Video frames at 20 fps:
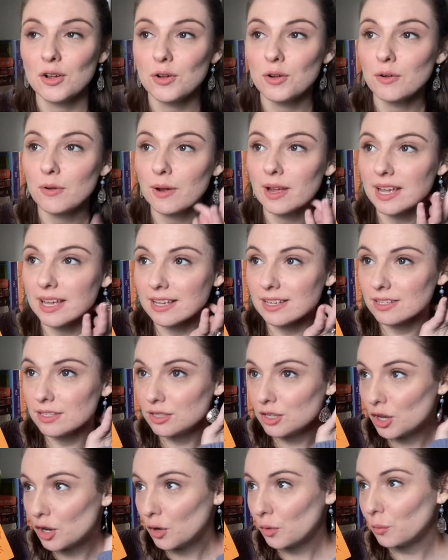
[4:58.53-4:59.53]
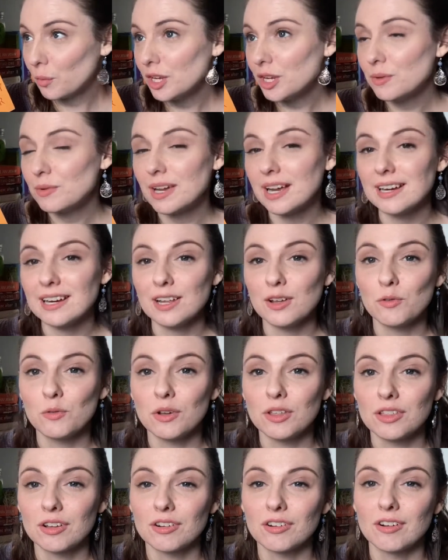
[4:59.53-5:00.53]
who is
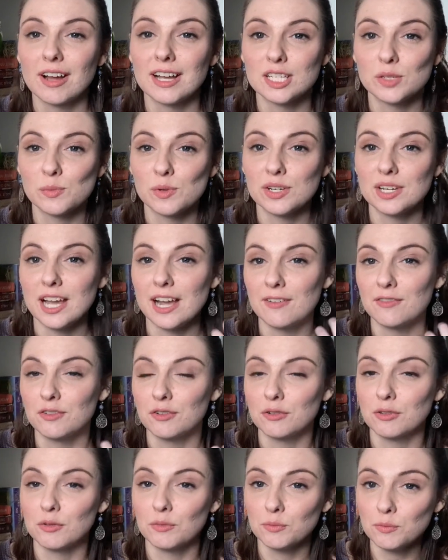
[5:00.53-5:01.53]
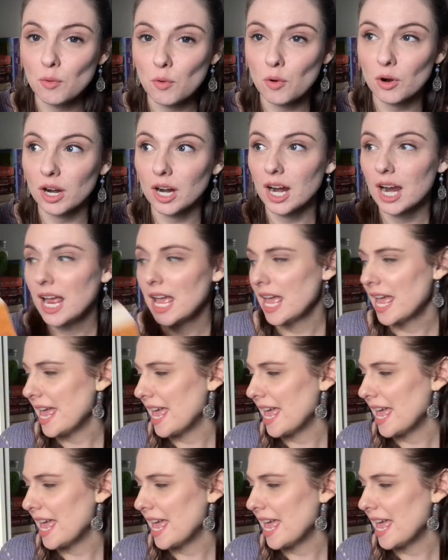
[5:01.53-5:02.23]
reuniting with her husband after the war